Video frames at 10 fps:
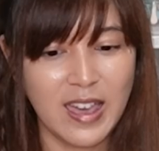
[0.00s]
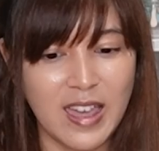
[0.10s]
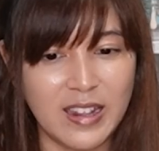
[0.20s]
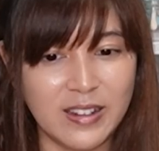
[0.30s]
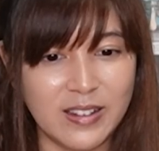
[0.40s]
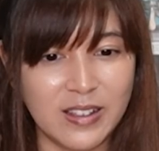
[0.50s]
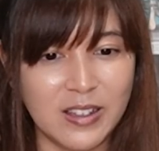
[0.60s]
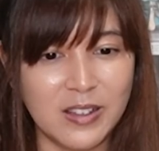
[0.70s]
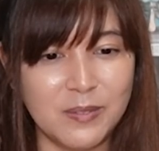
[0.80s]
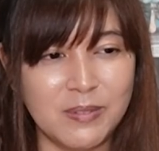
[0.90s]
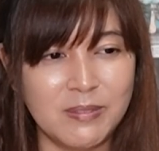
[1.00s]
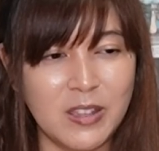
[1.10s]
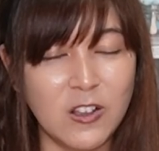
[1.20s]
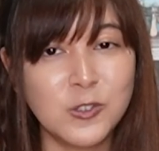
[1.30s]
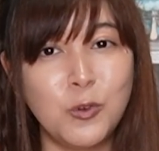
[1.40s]
And
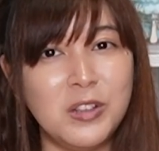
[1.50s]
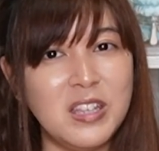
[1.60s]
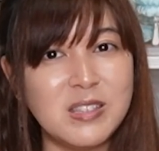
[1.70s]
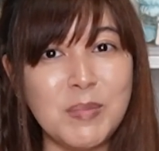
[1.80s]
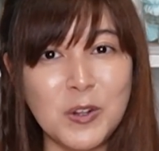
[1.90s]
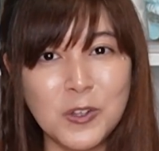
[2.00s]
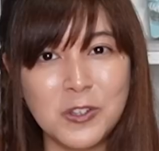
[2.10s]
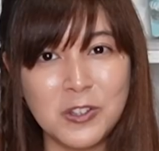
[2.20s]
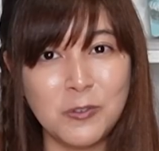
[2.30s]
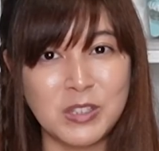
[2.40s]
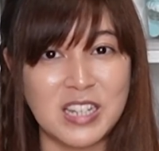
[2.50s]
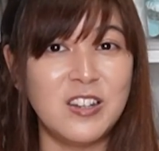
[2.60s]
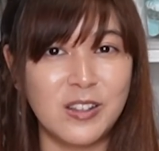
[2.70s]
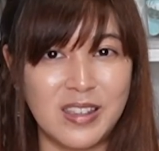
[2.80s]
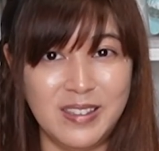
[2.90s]
they also released Miroku, which I
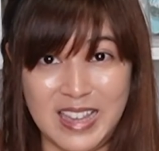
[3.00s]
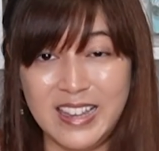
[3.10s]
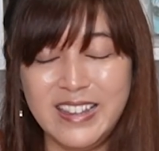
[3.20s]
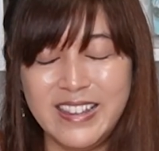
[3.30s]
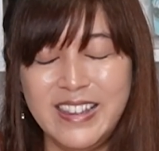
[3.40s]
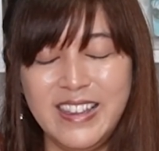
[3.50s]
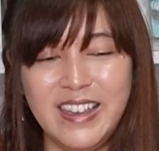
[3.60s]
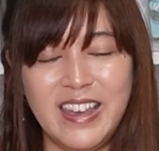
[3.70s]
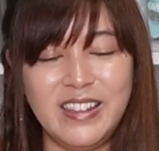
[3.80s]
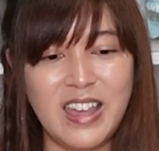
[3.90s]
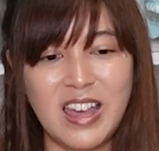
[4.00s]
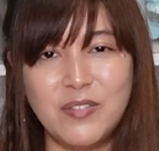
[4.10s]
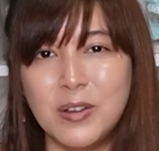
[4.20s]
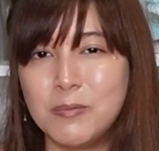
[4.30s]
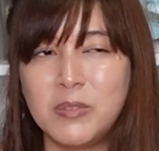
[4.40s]
need to get. And they have
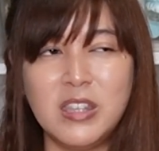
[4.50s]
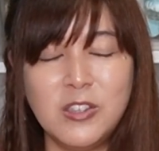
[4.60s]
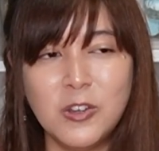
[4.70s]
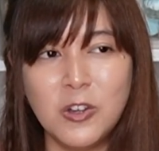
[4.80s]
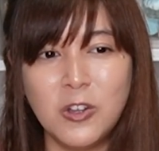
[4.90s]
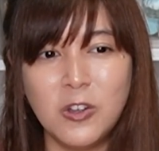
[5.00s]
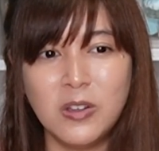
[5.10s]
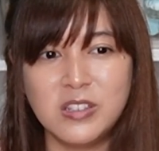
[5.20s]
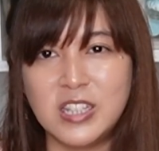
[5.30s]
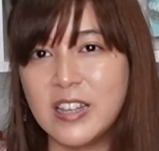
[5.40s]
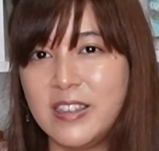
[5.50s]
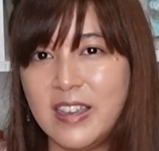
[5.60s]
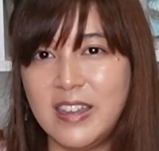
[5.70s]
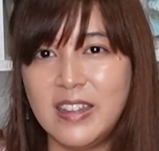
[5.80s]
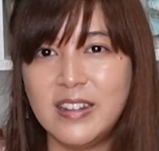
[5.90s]
Kikyo,
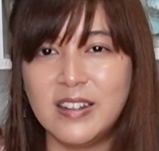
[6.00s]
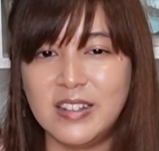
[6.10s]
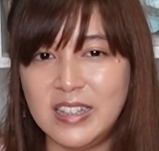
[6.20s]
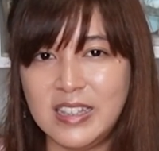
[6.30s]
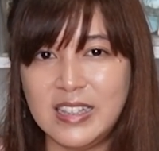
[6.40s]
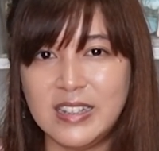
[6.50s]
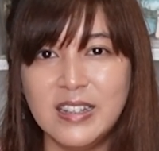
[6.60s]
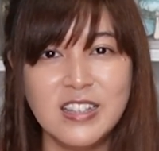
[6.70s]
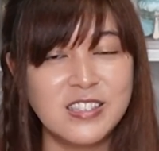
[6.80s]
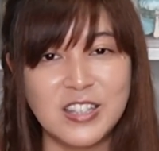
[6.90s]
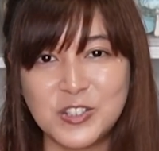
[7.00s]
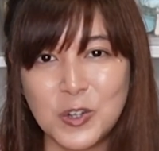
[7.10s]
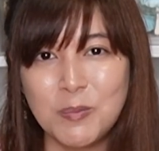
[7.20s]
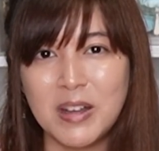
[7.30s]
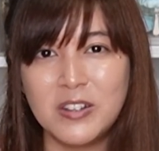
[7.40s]
Jaken, Rin,
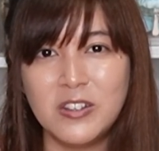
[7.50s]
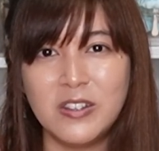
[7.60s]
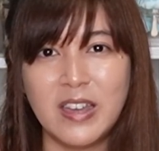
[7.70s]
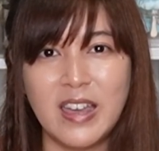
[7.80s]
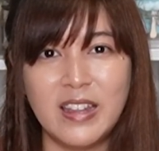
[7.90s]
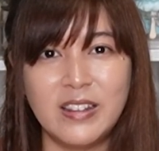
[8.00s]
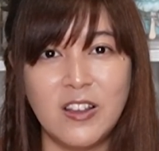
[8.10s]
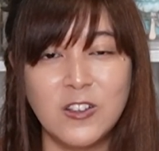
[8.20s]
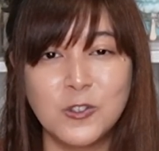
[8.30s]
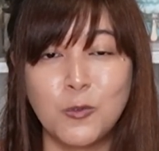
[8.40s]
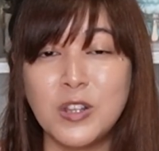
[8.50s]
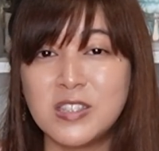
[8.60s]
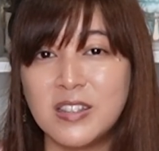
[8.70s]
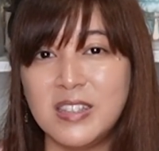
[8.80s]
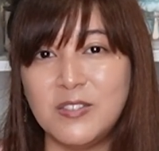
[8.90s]
Seishomaru, and they also
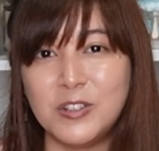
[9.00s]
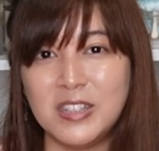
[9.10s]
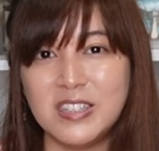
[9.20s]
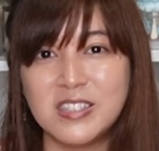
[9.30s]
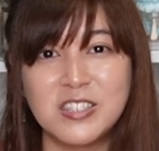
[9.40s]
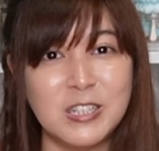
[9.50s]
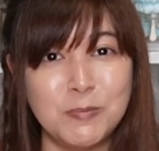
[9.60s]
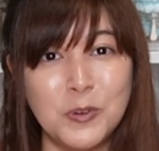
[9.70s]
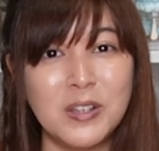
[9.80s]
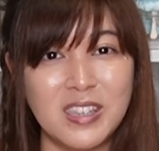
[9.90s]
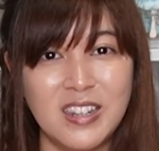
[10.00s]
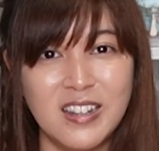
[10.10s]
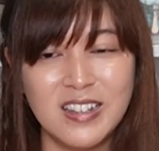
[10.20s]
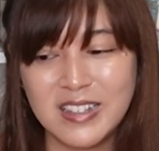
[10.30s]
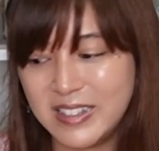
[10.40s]
recently released Shippo and
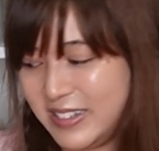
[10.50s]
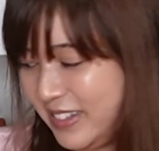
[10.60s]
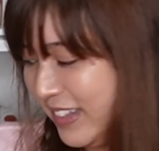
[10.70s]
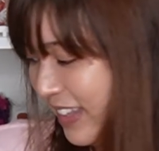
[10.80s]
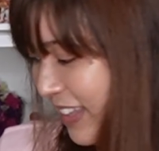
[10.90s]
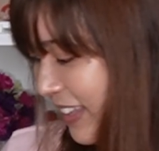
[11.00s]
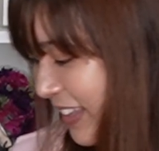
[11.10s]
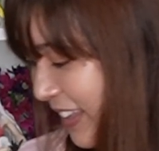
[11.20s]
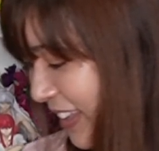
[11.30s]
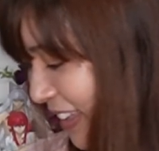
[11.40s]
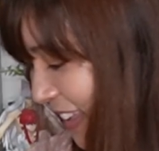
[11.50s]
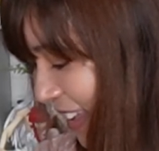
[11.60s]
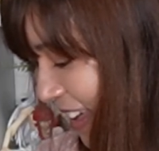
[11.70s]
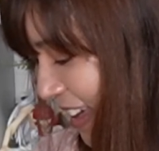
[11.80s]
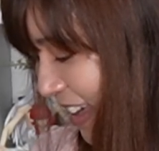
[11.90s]
Kirara.
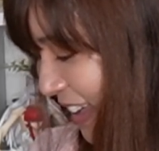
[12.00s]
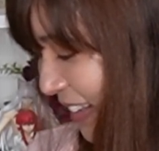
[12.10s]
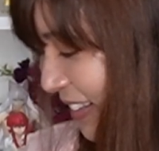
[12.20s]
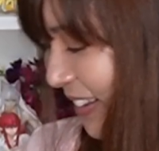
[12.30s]
And